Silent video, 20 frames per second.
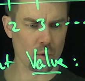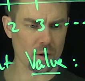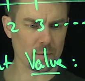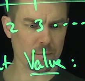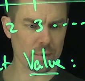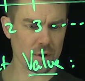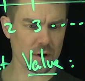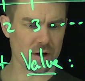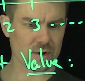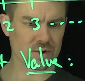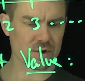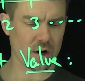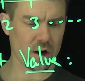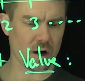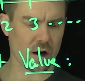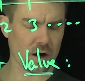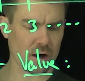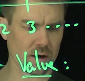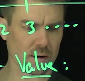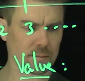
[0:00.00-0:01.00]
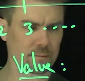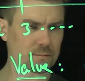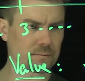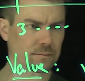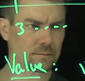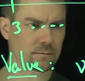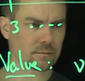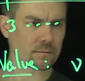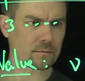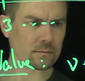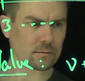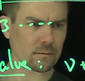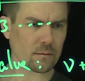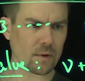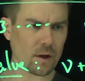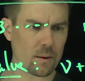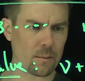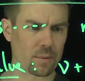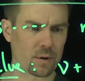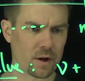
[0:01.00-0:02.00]
1 plus r
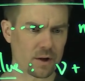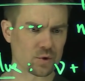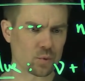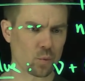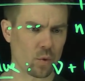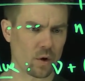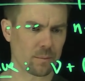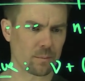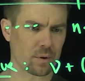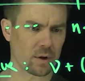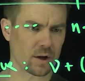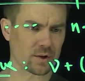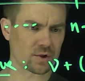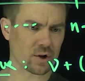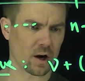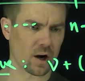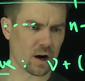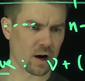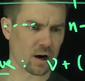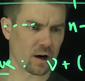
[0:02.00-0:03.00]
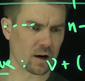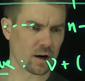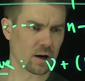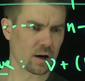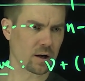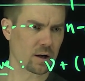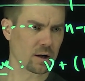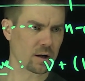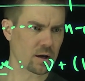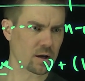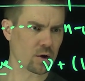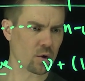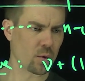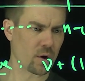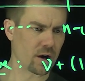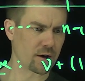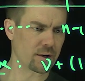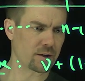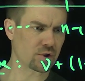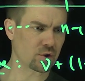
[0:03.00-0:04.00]
plus 1 plus r
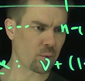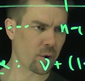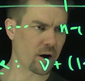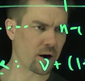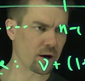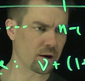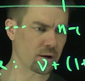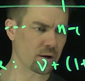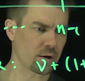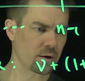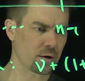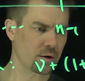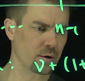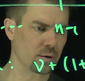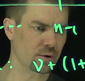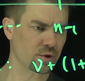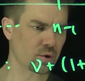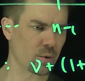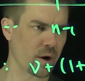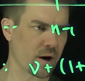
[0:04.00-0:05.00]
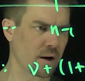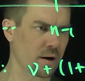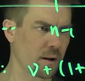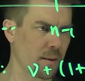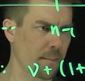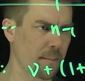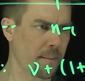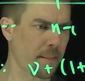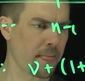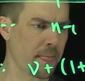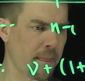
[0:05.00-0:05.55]
quantity squared, nu squared,